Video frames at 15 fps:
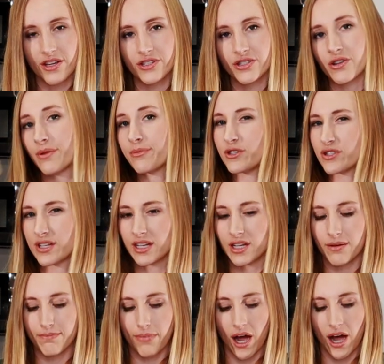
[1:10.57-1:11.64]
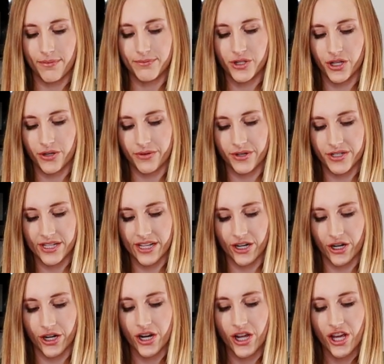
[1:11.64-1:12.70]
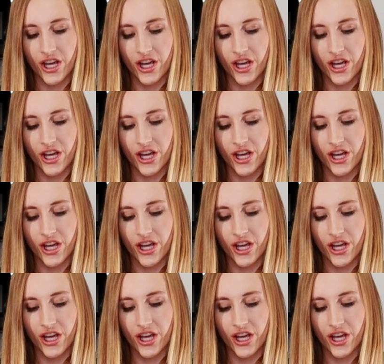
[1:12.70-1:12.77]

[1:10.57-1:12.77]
So I'm using kebab skewers here.